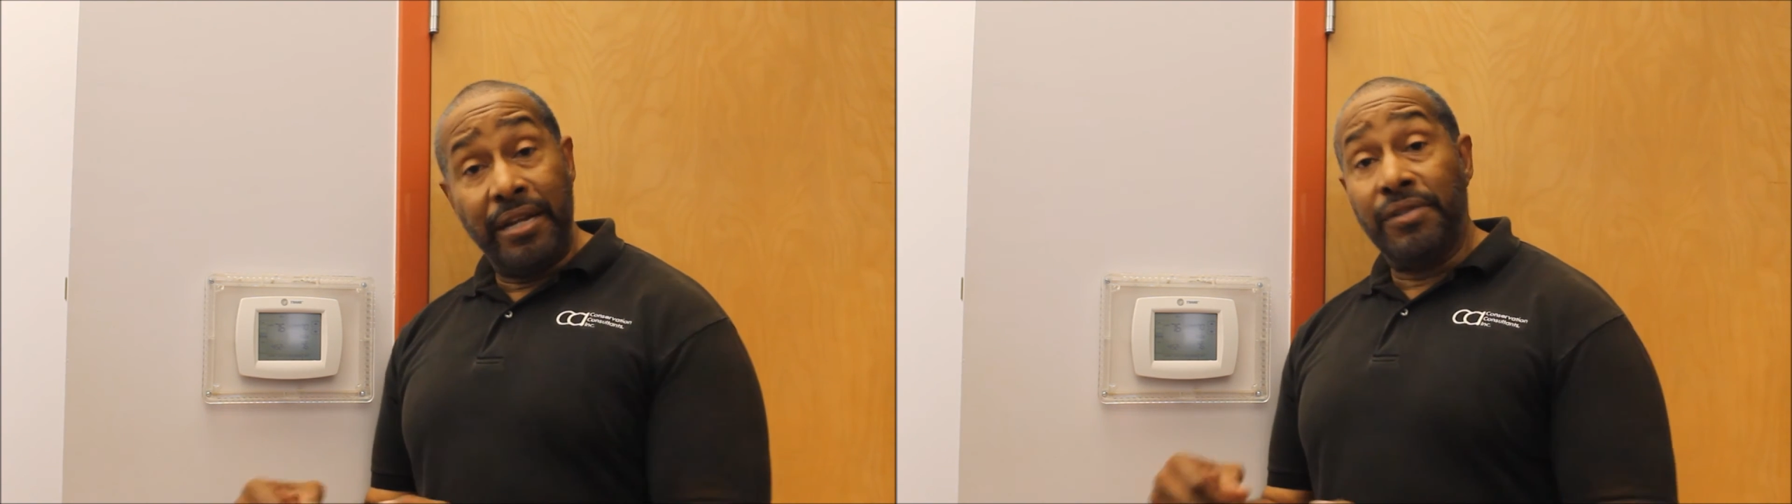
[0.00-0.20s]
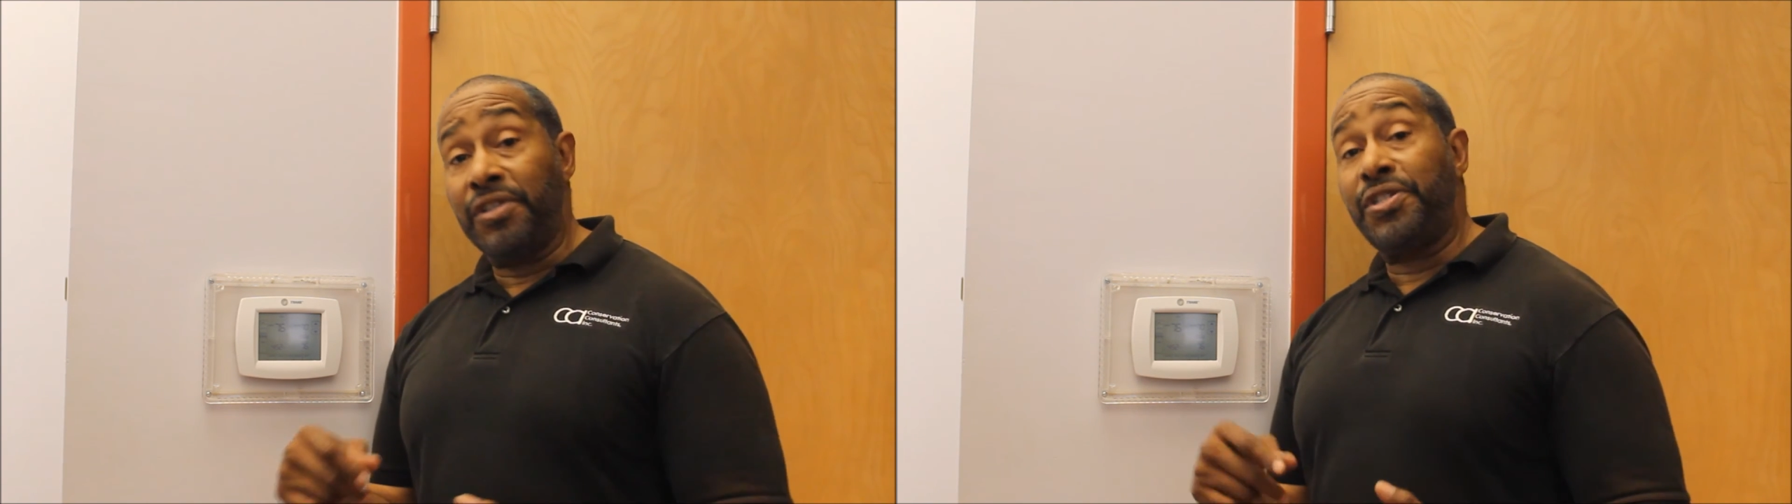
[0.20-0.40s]

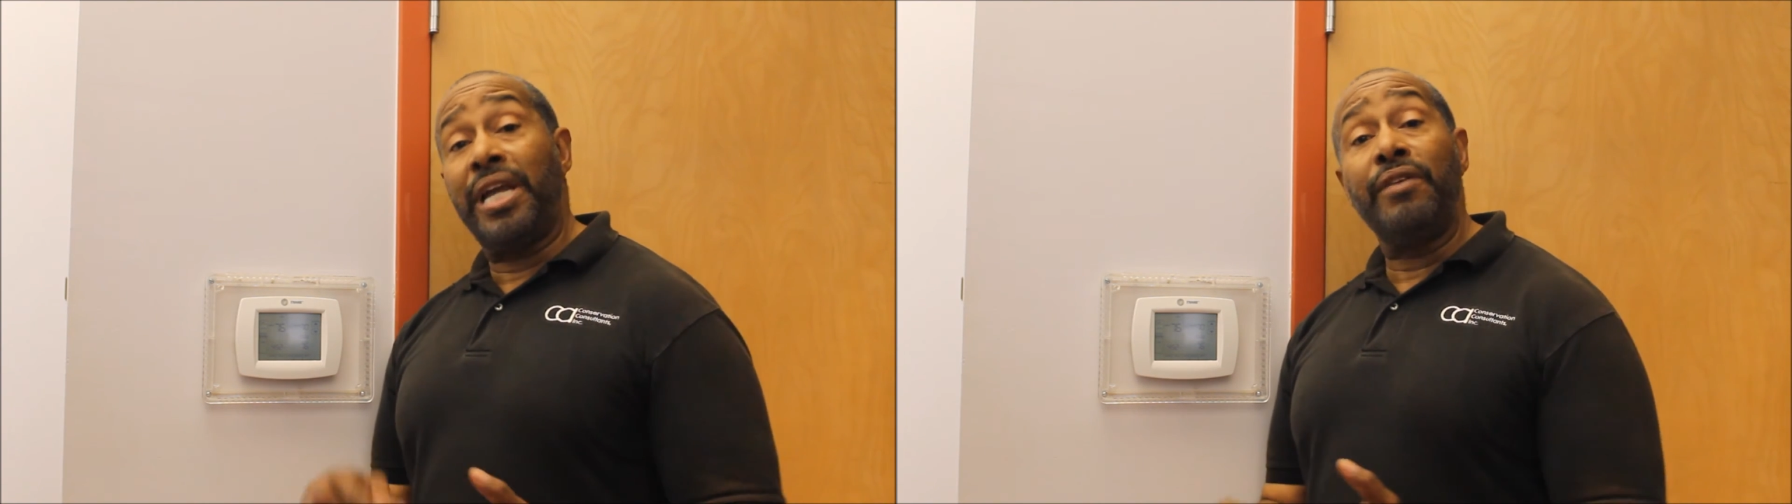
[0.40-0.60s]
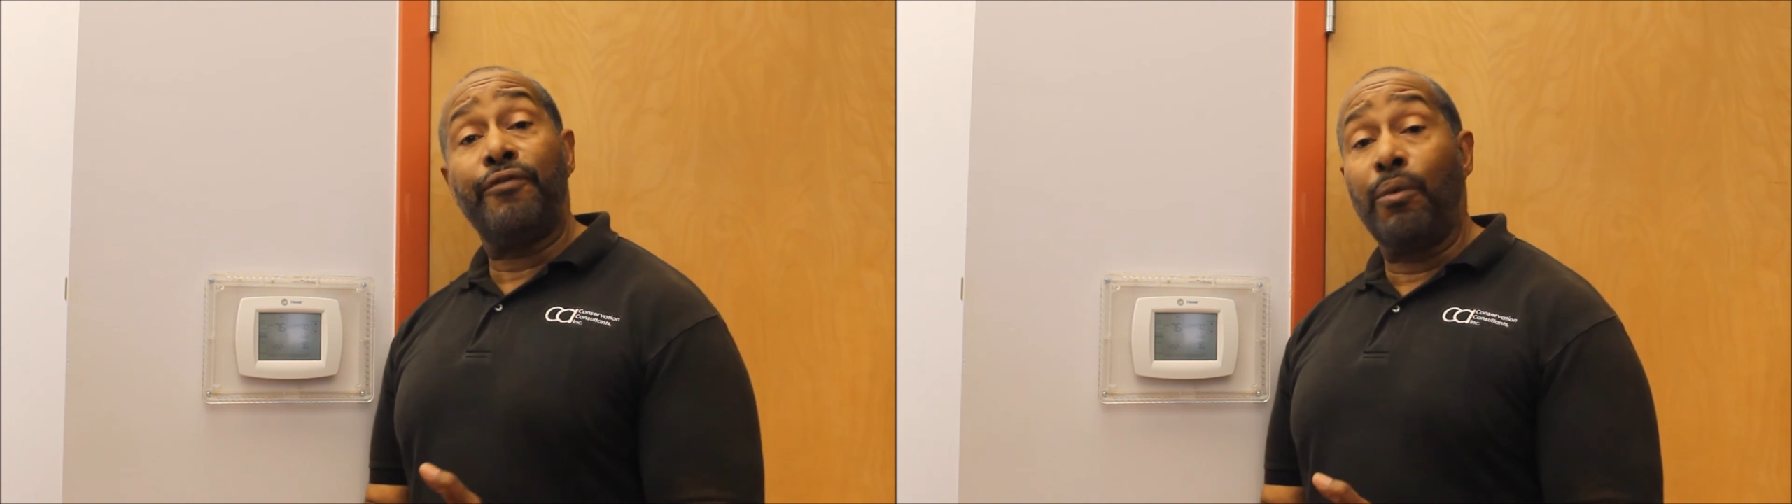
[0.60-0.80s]
There's a
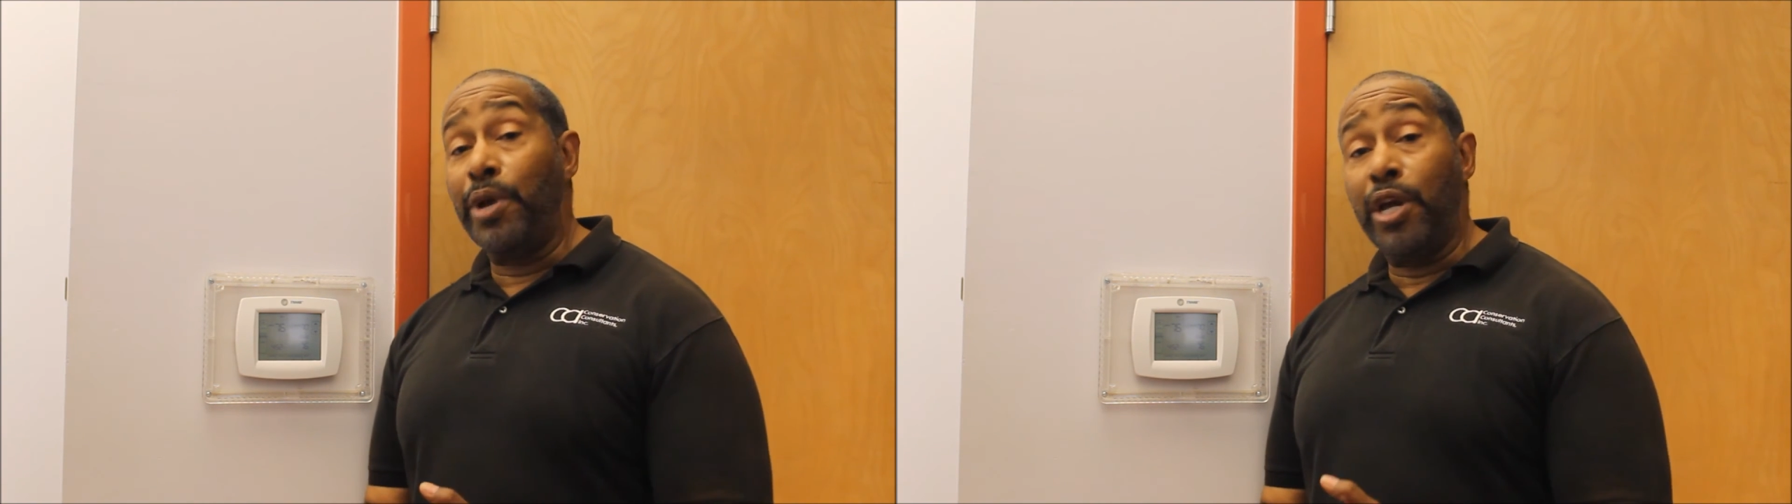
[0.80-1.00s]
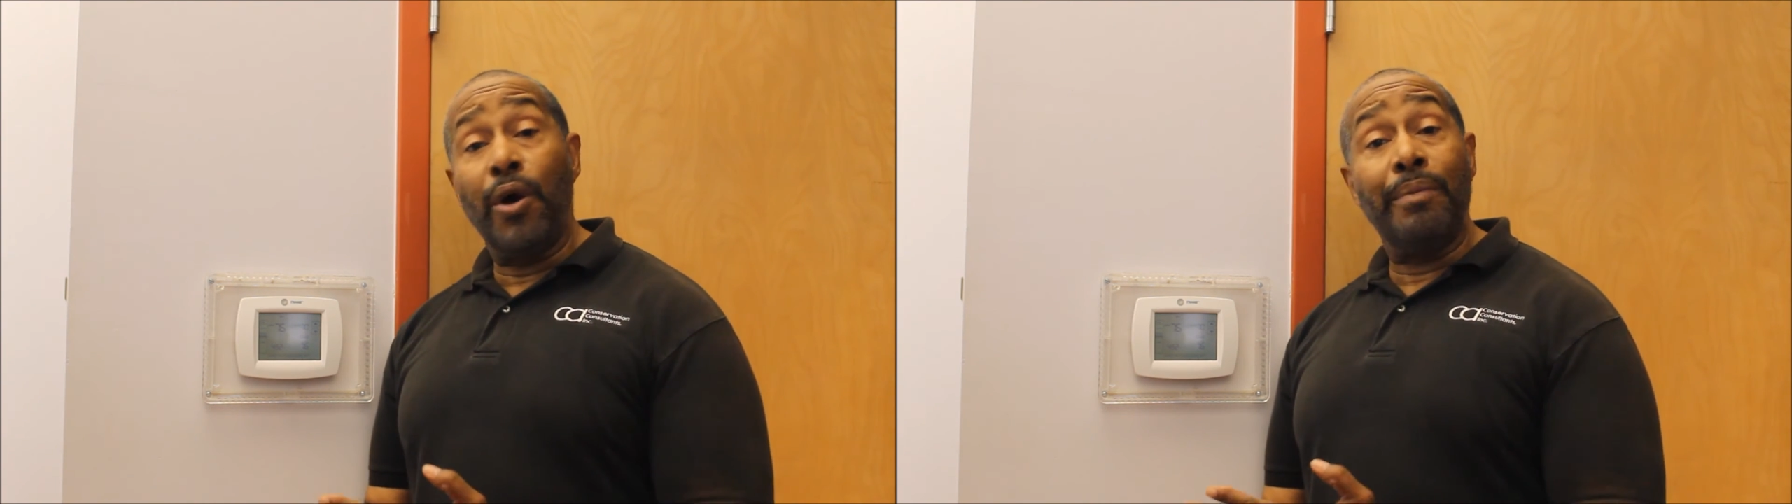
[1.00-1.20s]
setting for
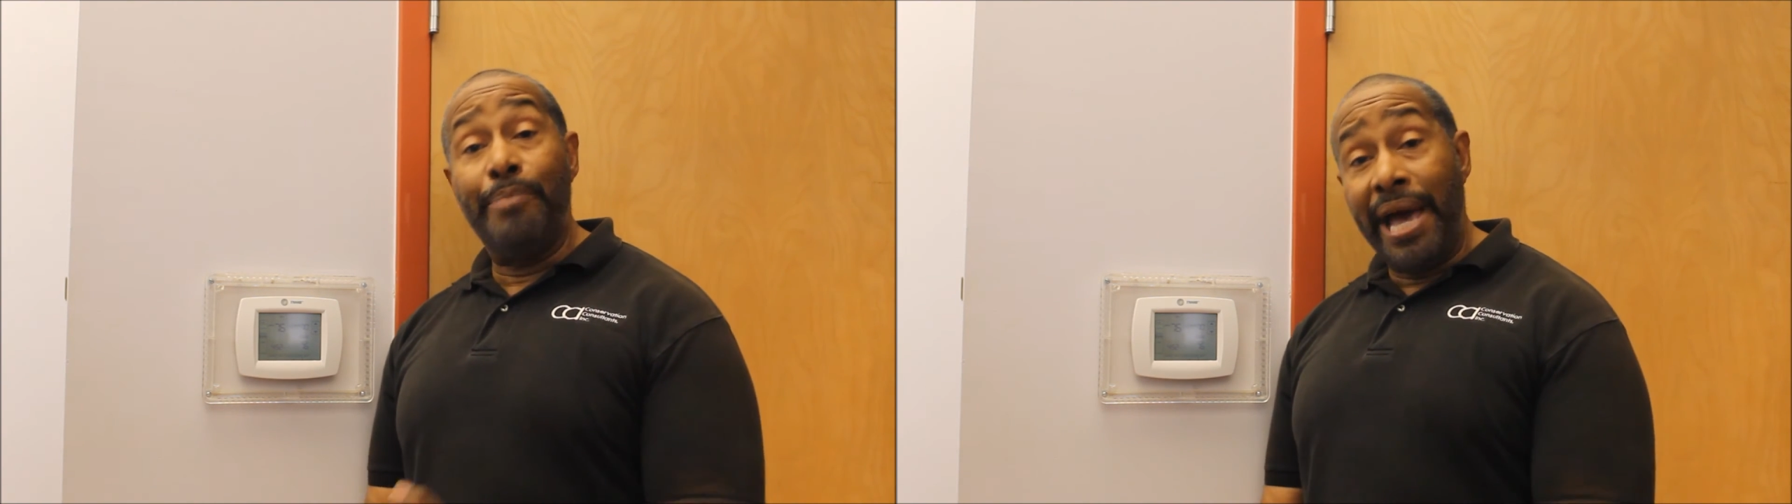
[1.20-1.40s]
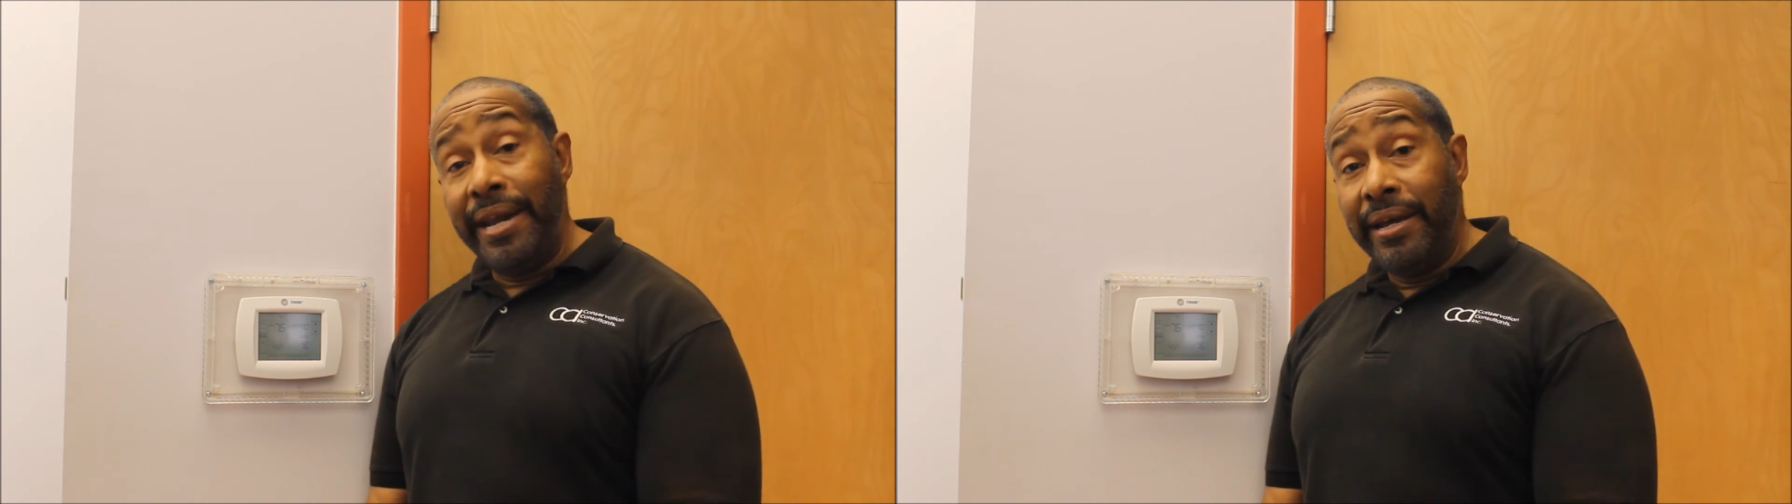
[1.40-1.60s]
when you go to
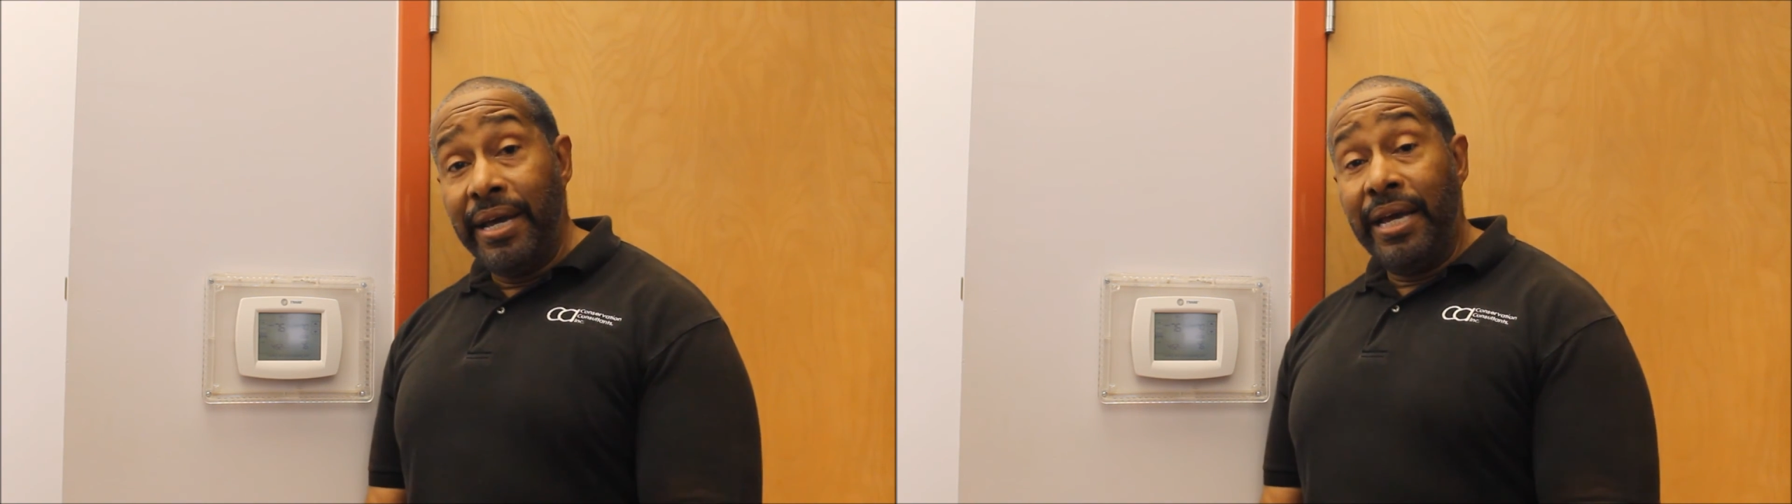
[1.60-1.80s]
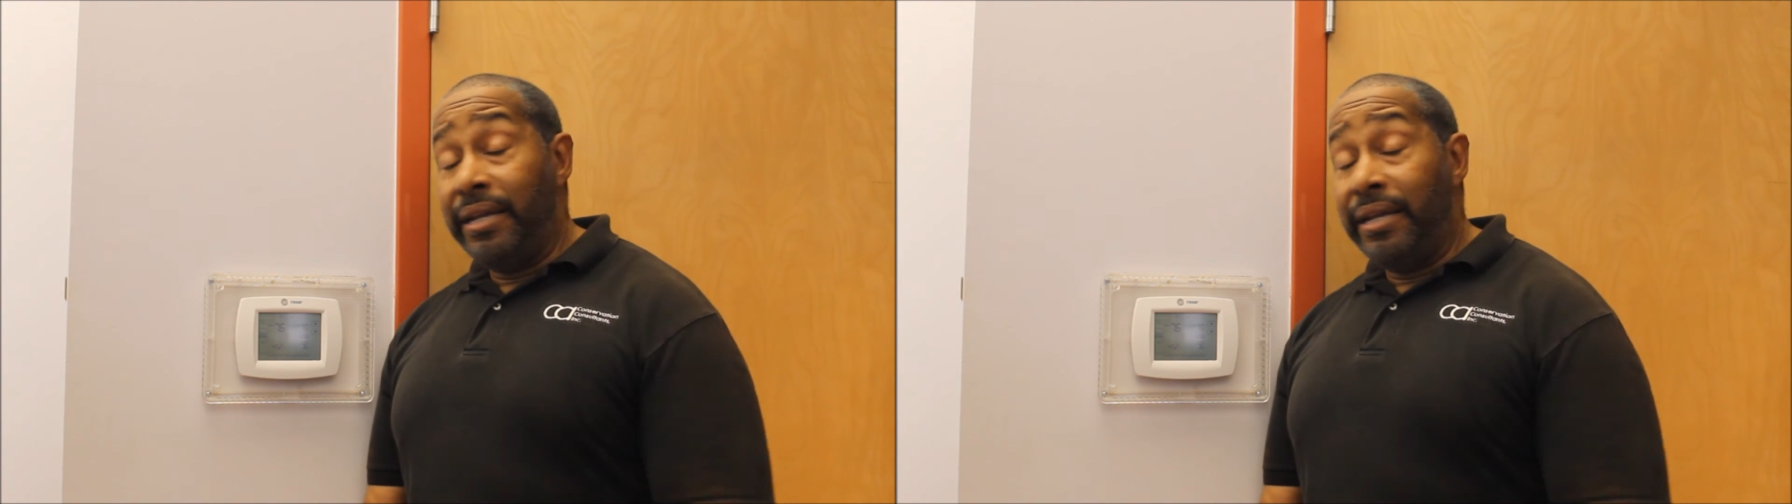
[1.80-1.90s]
bed,